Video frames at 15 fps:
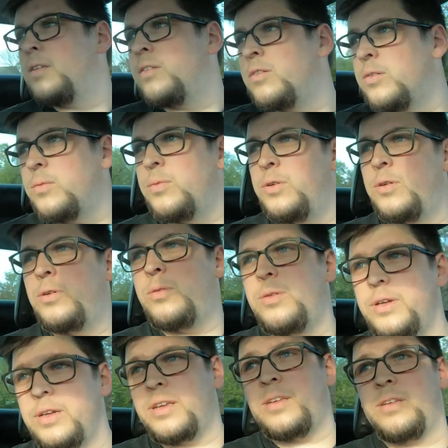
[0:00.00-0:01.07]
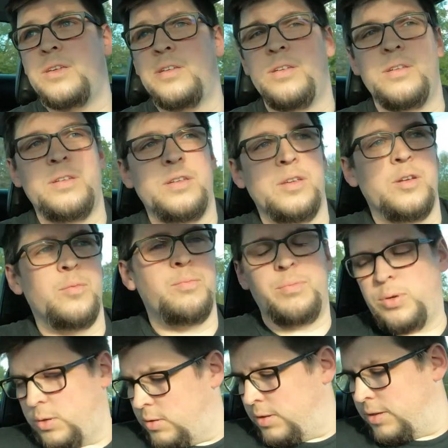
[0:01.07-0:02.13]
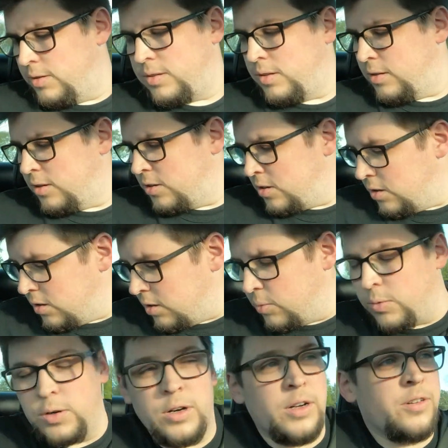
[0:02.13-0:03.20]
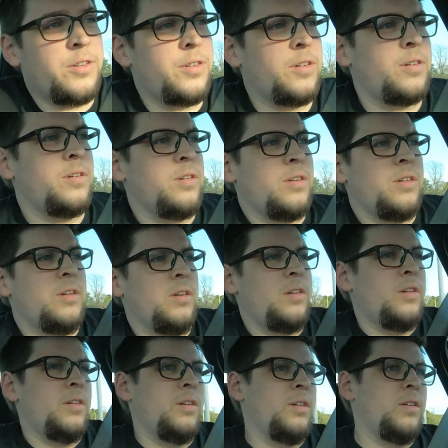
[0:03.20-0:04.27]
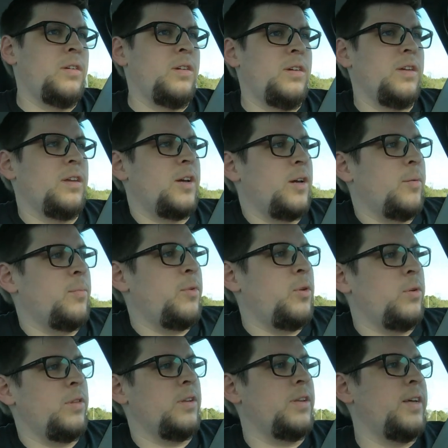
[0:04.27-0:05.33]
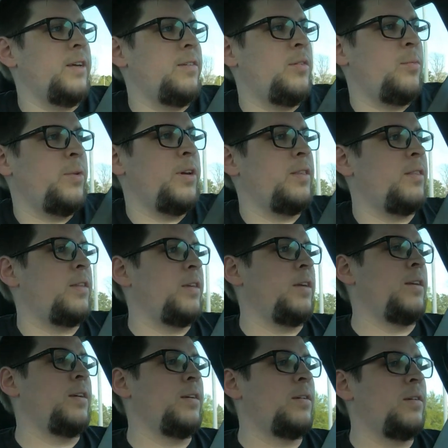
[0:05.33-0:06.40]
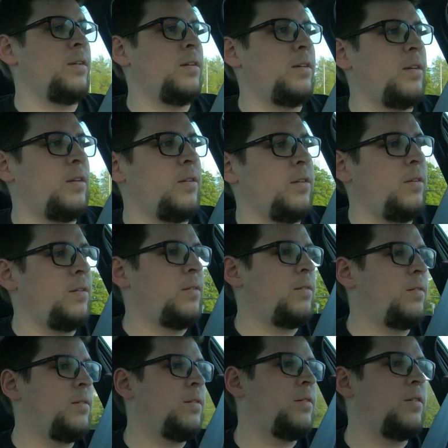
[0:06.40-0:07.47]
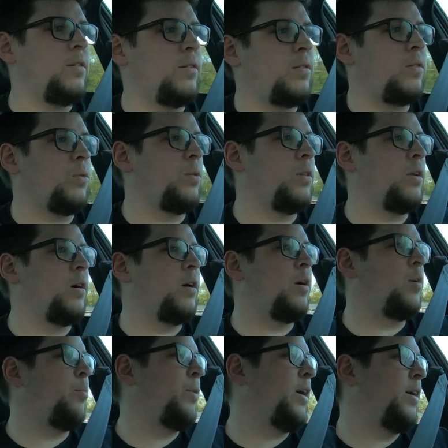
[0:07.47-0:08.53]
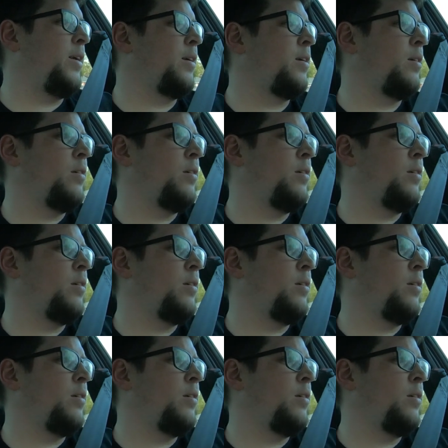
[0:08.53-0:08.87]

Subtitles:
So real quick, I'm gonna pull into the car wash, and I'm doing the lazy man thing and just doing the automatic.